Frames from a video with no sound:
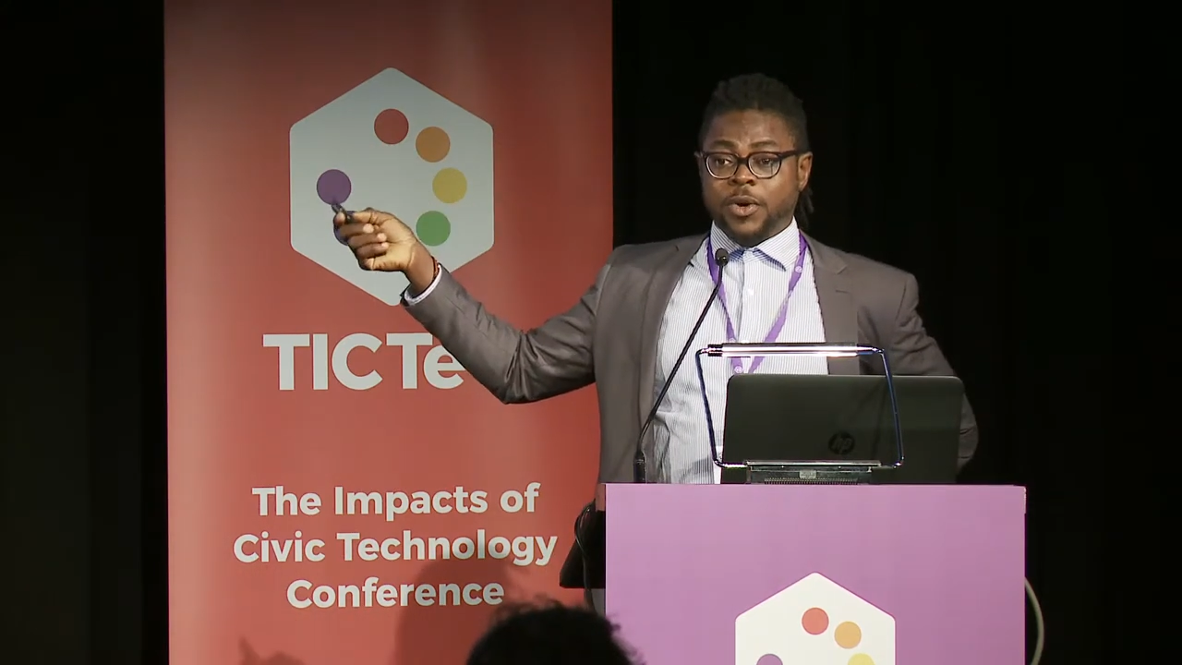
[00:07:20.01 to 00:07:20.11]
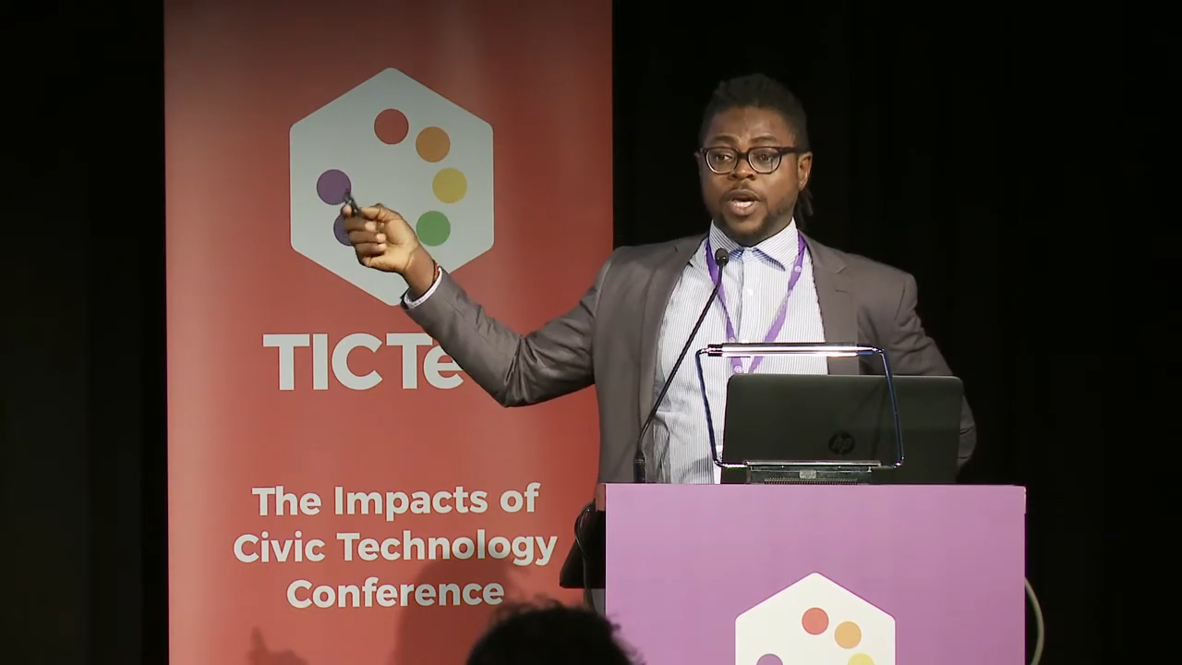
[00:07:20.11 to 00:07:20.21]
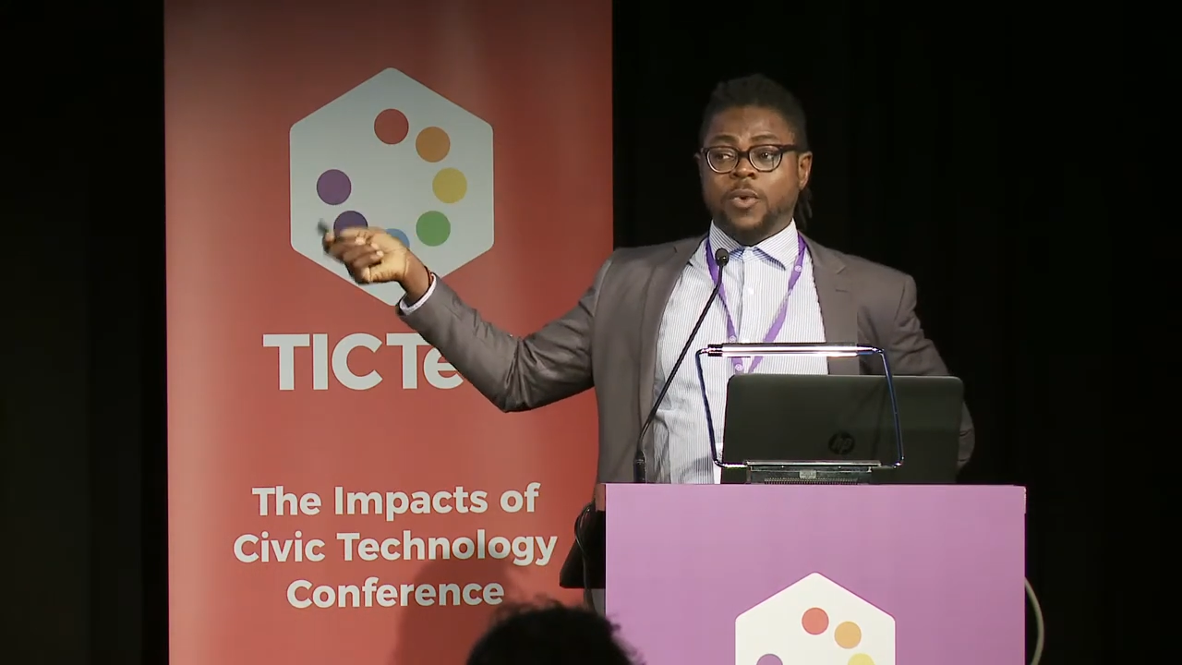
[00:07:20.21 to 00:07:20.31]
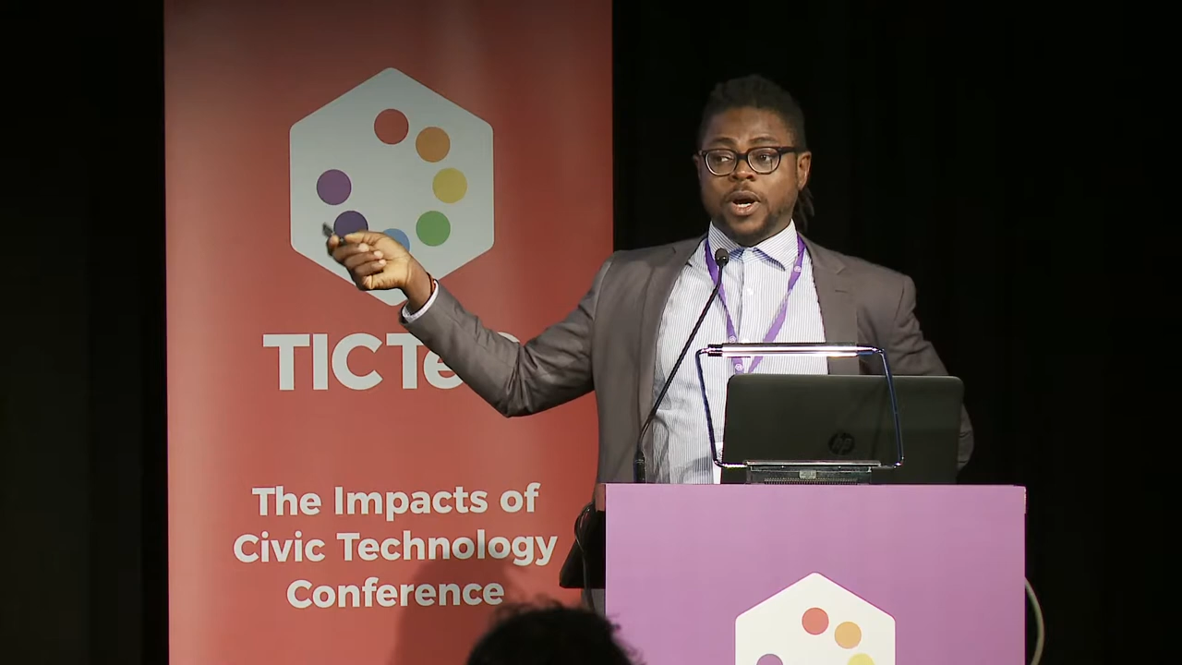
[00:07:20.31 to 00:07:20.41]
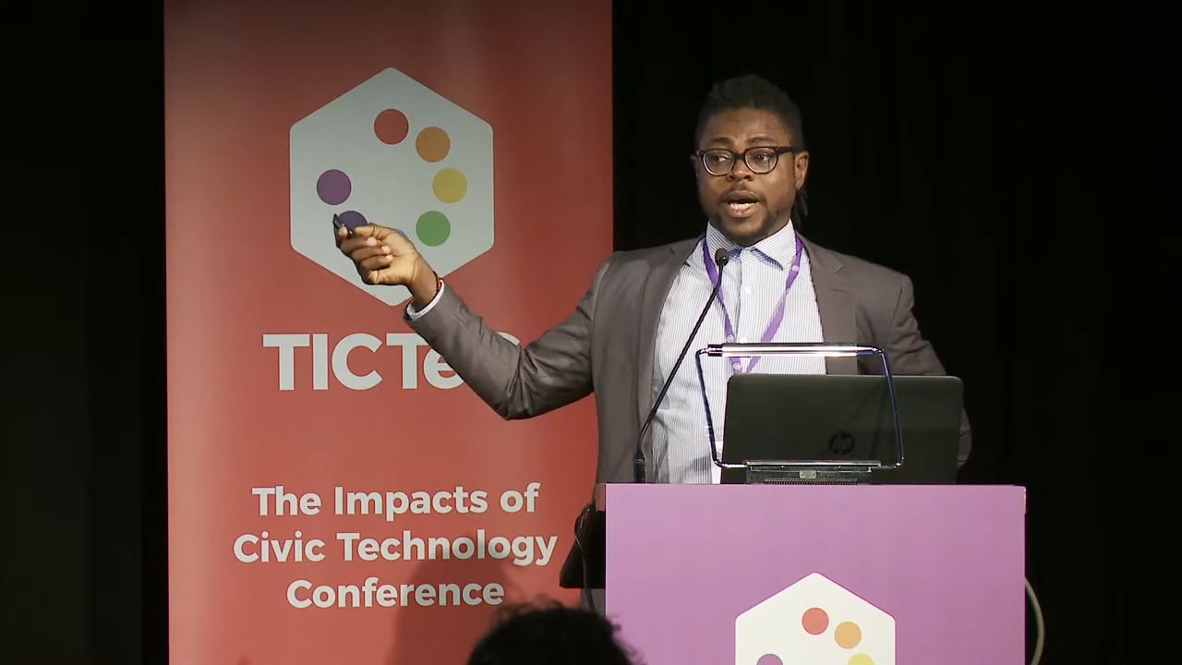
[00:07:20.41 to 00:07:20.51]

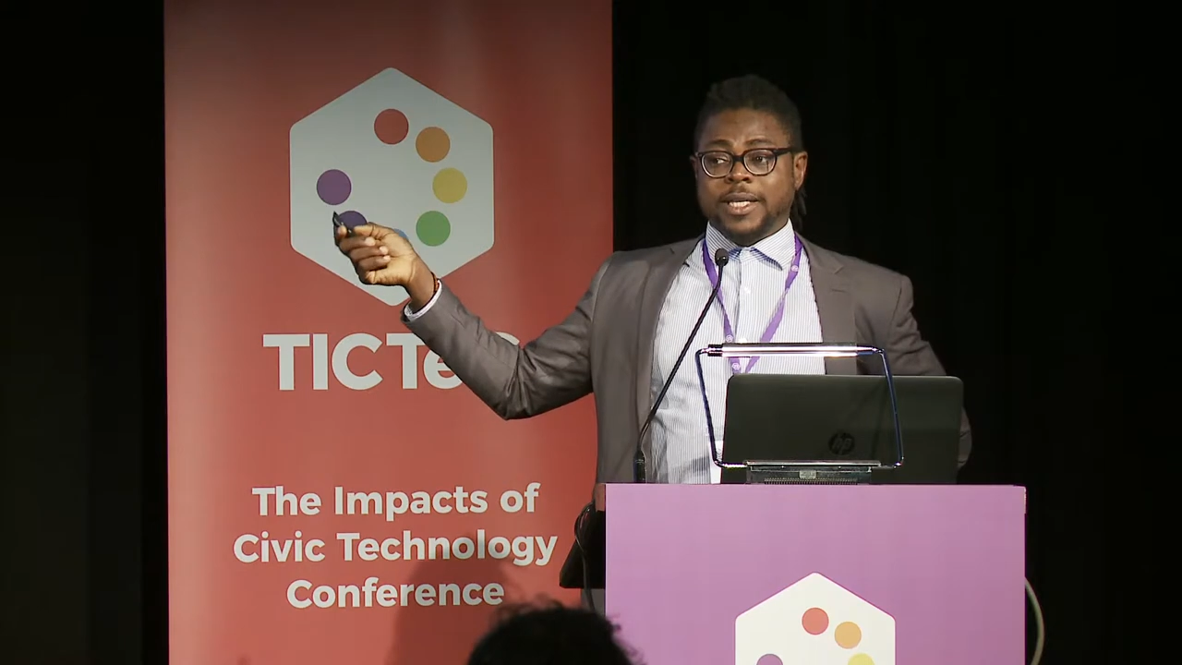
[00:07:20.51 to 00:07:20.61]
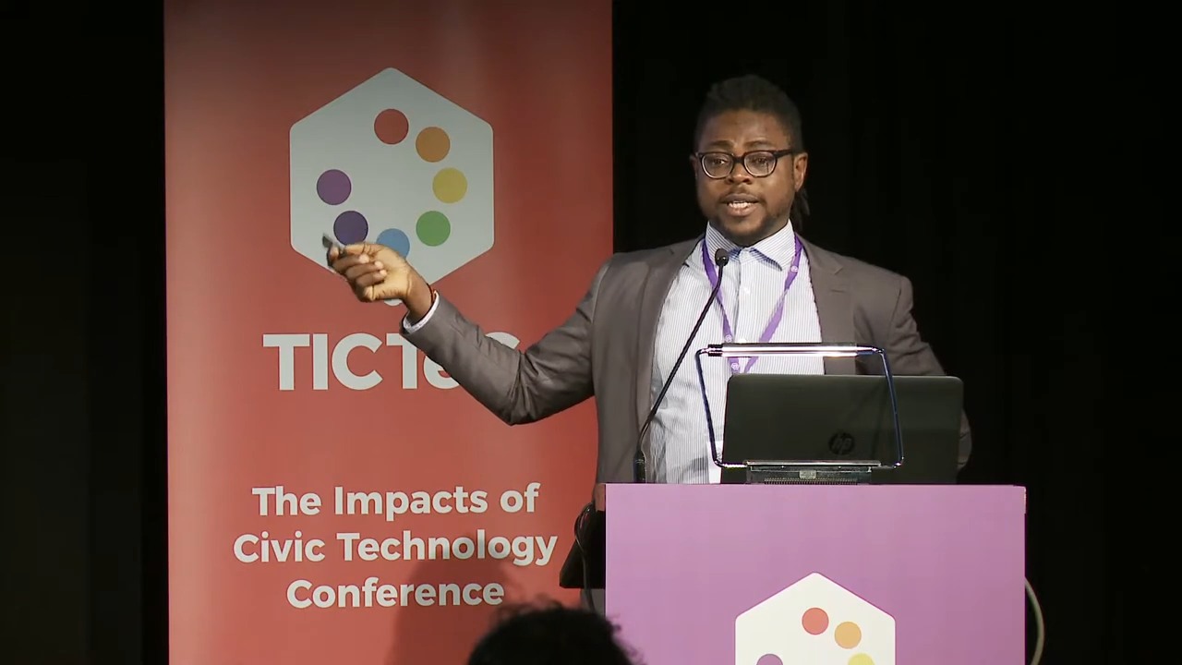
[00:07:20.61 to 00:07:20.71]
okay, what can